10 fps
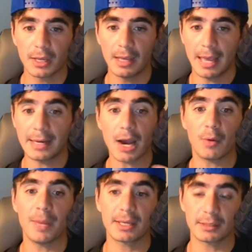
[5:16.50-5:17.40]
And now I'm
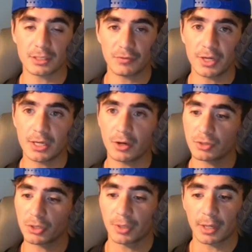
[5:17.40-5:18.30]
making this video,
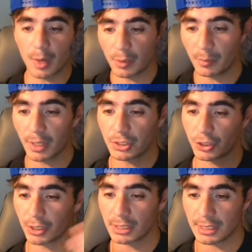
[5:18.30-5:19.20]
so in a couple of months, you're
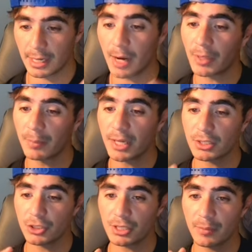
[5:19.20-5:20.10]
gonna see how many
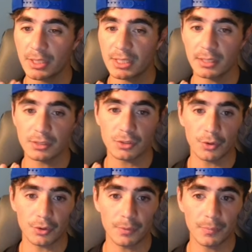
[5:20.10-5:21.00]
messages have been sent in
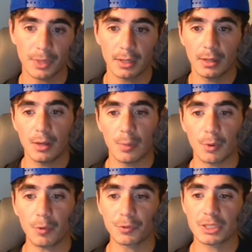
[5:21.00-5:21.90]
total. But
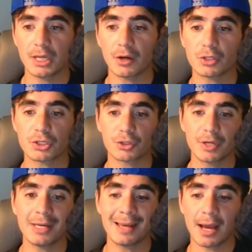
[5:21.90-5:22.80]
what we're seeing on the
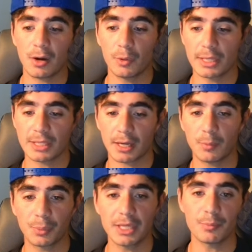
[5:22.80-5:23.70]
screen now is a
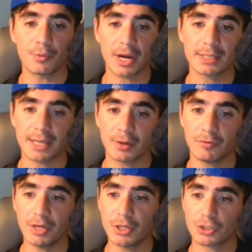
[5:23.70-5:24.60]
complete breakdown of
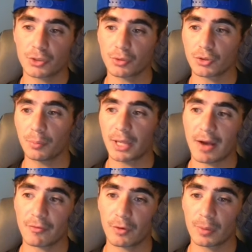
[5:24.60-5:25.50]
each social
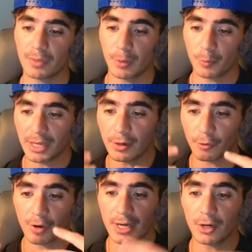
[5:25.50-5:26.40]
platform that we
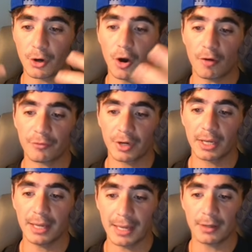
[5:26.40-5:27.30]
already are offering
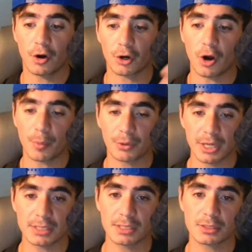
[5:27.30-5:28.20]
in our
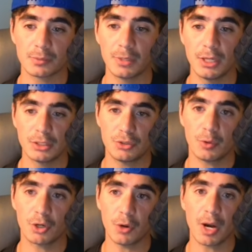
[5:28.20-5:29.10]
operating system to
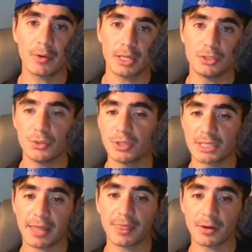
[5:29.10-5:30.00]
go out and do the
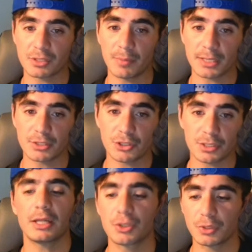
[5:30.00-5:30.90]
10,000
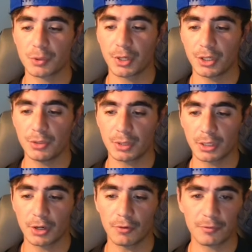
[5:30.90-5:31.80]
messages. So with Twitter, you can
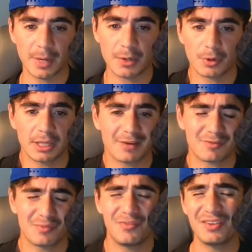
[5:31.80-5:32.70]
go from anywhere like
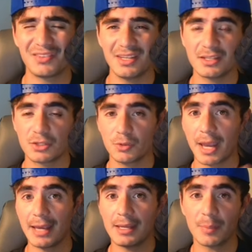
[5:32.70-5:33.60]
from 50 to
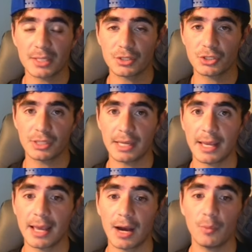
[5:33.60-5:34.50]
80 messages a
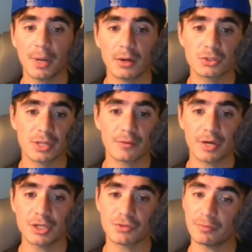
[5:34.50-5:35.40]
day outbound. So that
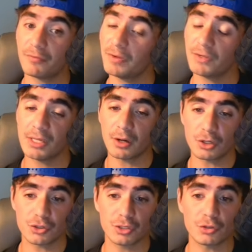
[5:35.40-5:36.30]
ranges from
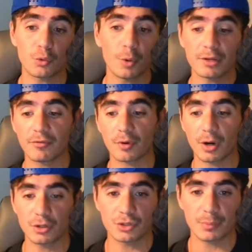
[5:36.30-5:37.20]
1,500 to
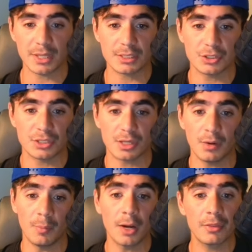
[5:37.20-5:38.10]
2,400 messages a
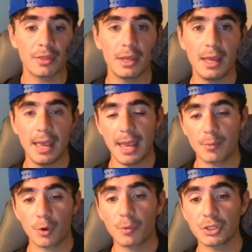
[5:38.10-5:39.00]
month. And
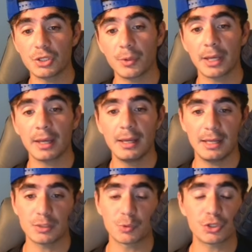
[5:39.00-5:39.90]
what we're doing
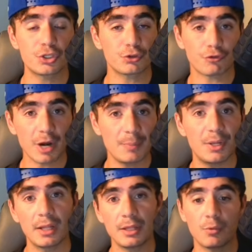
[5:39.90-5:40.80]
is we're
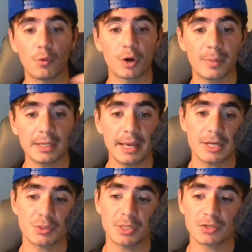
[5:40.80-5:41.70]
scraping the warm
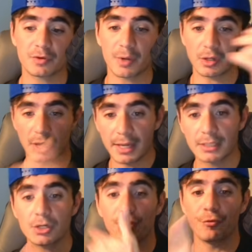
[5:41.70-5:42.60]
engagements from our
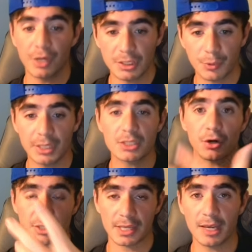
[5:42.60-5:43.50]
likes, our retweets, our
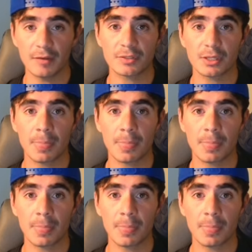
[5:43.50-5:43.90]
saves.